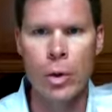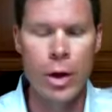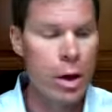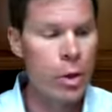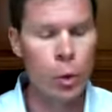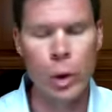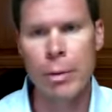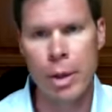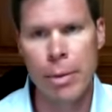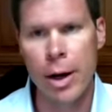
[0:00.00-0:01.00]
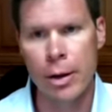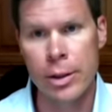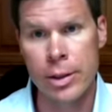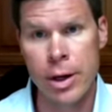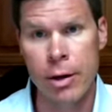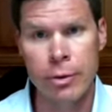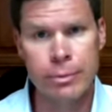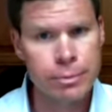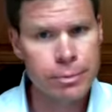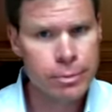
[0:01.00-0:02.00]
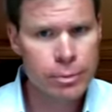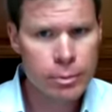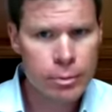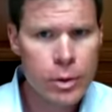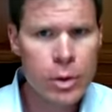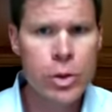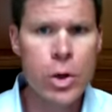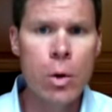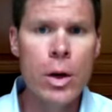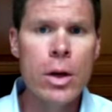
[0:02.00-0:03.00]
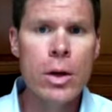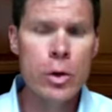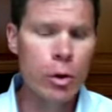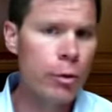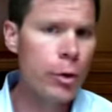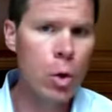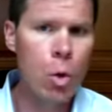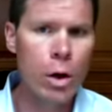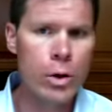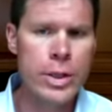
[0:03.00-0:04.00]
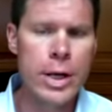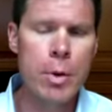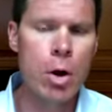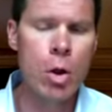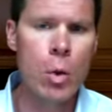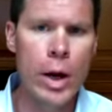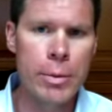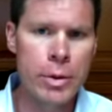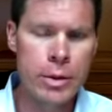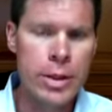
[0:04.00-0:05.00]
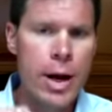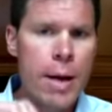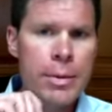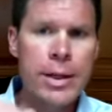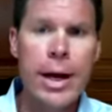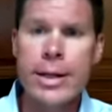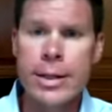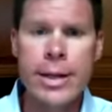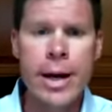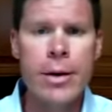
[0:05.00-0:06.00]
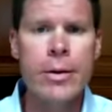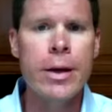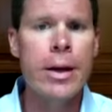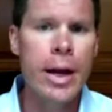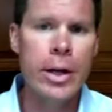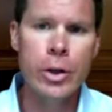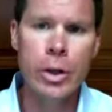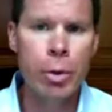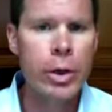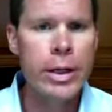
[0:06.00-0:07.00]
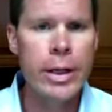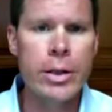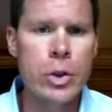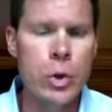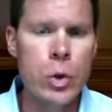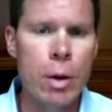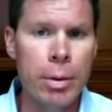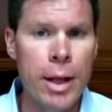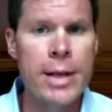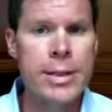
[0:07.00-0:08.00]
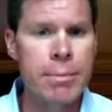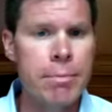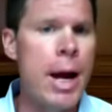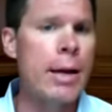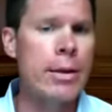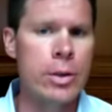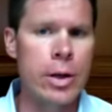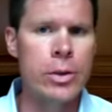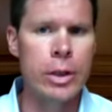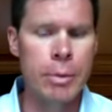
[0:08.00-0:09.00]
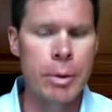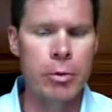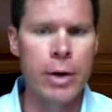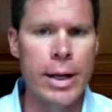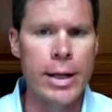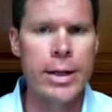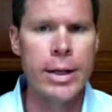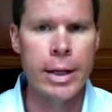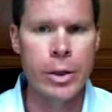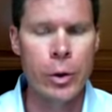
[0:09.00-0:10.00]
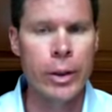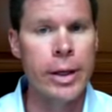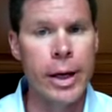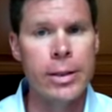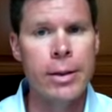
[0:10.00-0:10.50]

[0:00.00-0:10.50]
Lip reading: the rim of the bottle itself. So you'll fill the water sample all the way up to the top, tighten it down, and you're going to put it into a plastic bag that's also going to be provided in your kit.